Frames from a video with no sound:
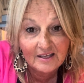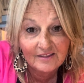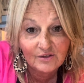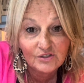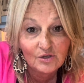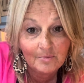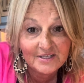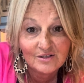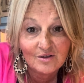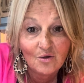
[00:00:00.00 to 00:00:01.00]
The Lord told me
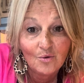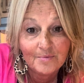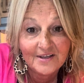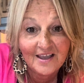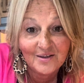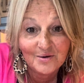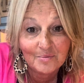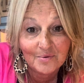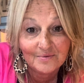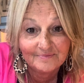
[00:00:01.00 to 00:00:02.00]
he's going to hold me
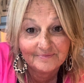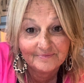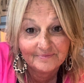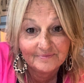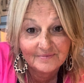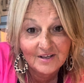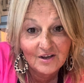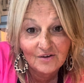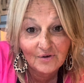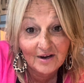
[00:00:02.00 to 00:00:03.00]
accountable
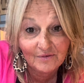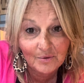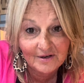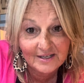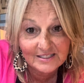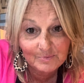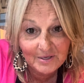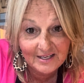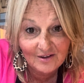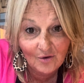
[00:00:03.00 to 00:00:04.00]
for every word I
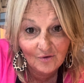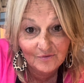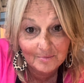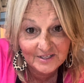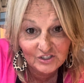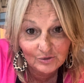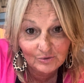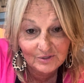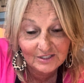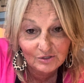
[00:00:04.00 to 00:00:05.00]
speak over my
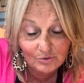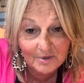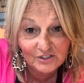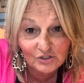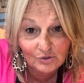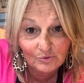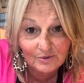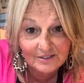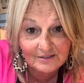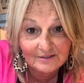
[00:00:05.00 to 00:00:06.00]
children, to my
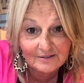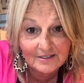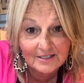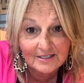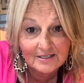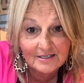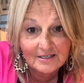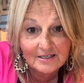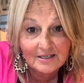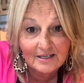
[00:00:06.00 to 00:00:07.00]
children,
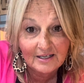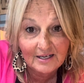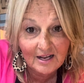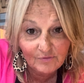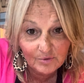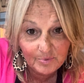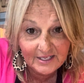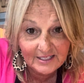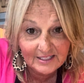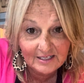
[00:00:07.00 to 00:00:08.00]
and I've
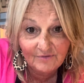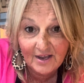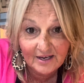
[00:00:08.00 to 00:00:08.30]
repented if I